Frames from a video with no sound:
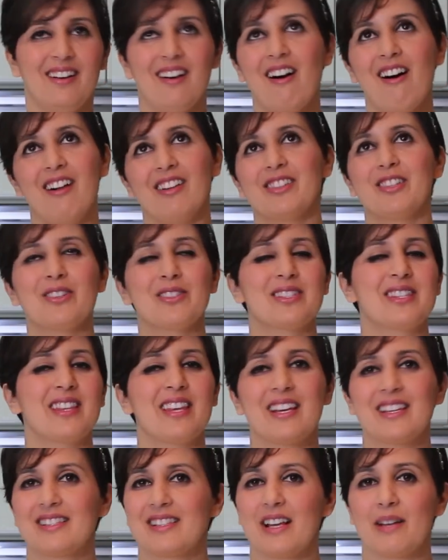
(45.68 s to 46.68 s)
all those
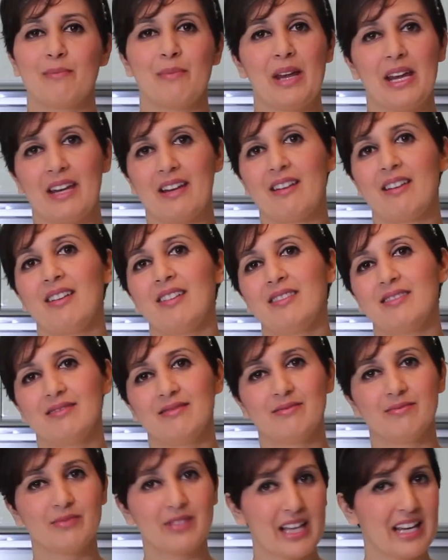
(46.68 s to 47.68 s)
things that make
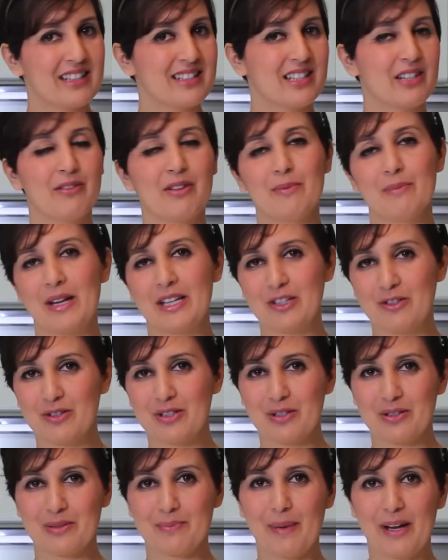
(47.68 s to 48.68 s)
Thanksgiving menu
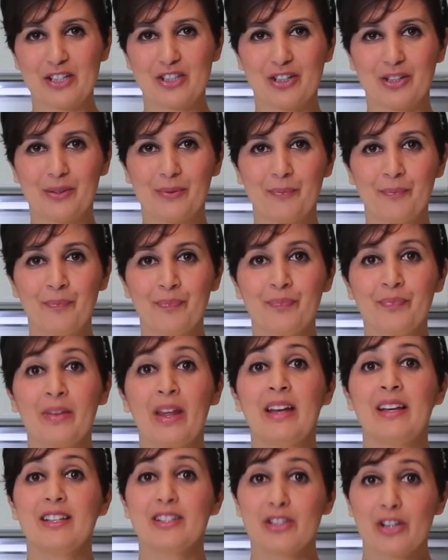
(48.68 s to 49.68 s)
so special.
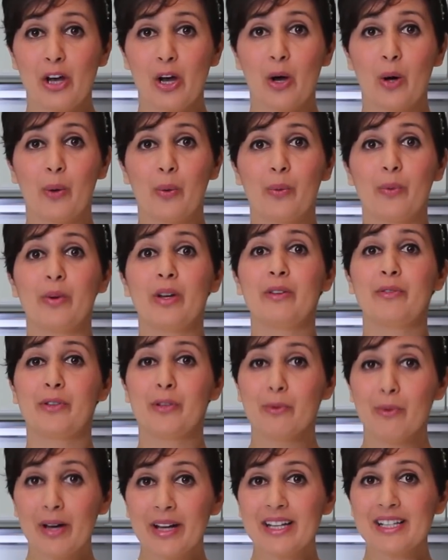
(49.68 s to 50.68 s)
So if
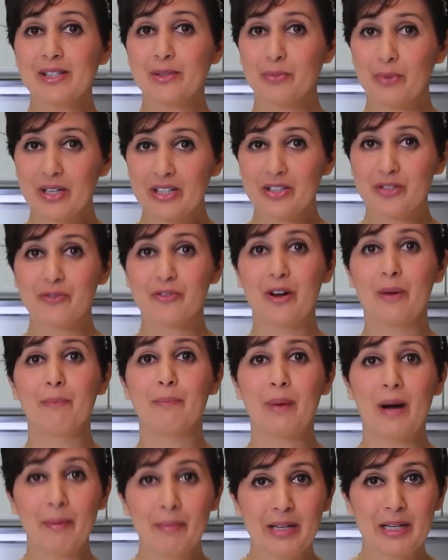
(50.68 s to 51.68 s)
you want to switch from
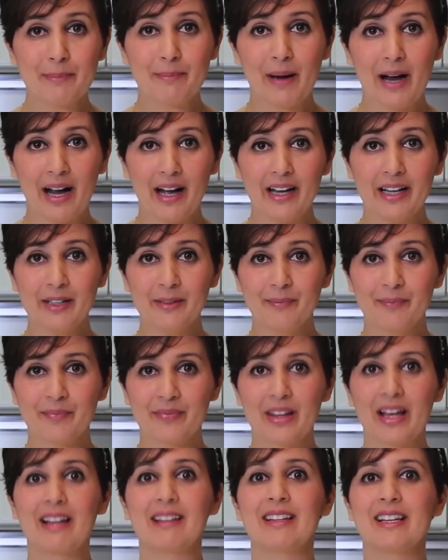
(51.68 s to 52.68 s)
pumpkin pie,
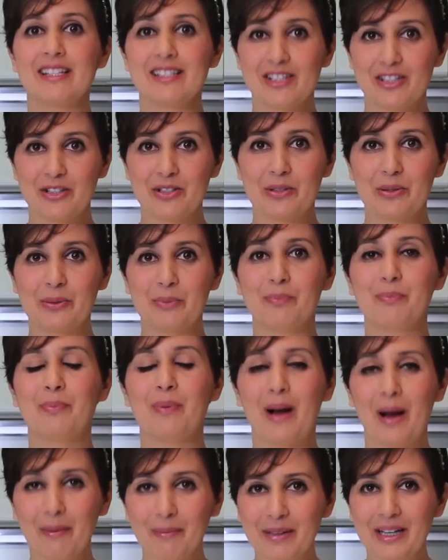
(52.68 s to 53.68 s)
let's do
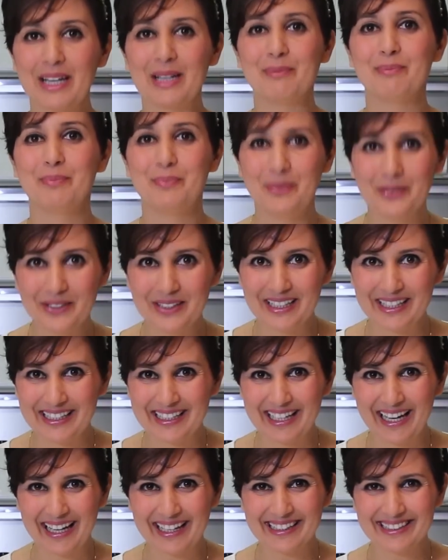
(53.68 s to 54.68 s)
pumpkin
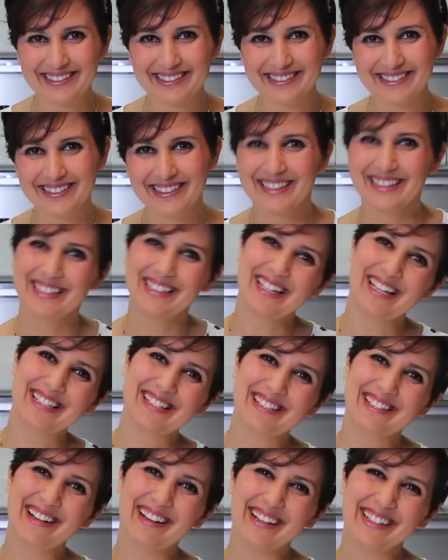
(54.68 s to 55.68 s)
pudding cake.
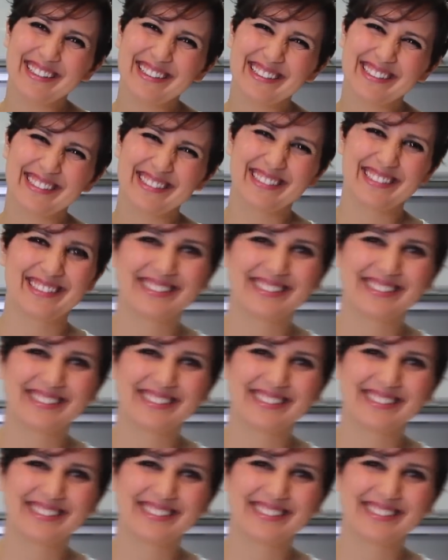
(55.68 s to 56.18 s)
Let's start!